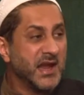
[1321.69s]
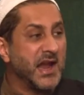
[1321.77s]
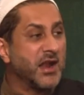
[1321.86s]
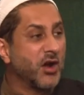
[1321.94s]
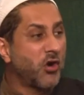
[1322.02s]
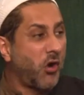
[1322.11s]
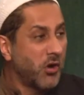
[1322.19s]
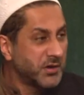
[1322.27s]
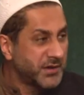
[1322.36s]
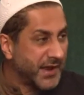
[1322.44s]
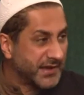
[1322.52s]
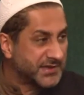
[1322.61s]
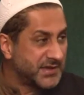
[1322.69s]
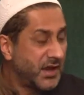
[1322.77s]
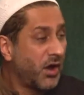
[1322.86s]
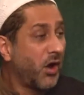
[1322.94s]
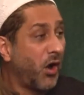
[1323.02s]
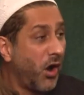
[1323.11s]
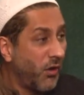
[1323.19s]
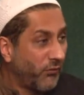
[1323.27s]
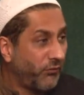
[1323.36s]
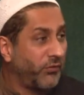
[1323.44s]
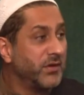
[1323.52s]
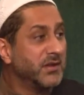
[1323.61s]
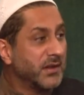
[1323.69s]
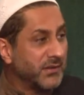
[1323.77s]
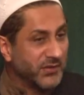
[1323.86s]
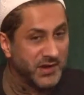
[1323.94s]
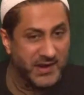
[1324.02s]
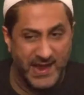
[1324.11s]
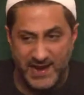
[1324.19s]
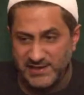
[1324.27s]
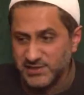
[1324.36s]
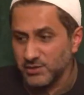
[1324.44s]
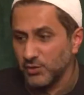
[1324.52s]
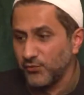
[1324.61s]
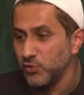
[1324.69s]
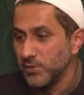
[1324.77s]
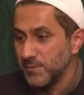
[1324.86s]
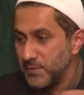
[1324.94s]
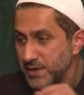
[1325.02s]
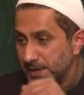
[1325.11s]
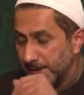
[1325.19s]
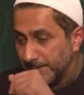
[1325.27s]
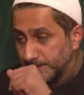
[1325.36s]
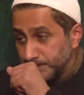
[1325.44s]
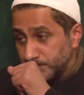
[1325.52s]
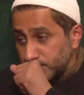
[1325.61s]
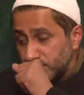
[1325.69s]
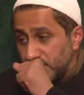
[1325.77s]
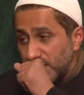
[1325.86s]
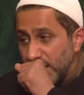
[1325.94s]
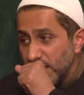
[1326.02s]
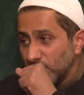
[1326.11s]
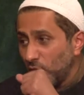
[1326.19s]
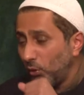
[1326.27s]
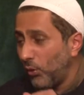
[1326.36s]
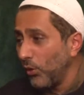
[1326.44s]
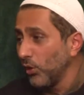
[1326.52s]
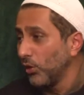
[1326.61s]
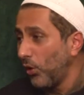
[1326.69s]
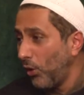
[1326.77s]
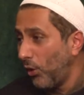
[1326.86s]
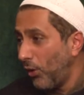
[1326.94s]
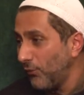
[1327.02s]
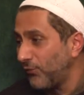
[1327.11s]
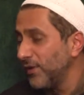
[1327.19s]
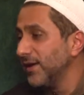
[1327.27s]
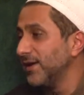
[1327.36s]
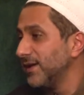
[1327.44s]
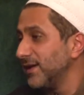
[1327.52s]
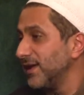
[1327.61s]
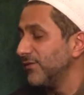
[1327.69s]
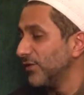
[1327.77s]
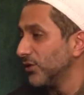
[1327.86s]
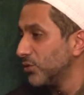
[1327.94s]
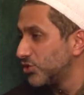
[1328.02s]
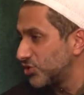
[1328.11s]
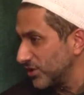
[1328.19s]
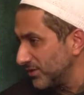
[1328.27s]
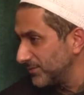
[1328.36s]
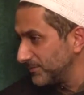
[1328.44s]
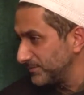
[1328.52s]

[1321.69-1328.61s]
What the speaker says: In a context of the nature of human being and the whole law of evolution.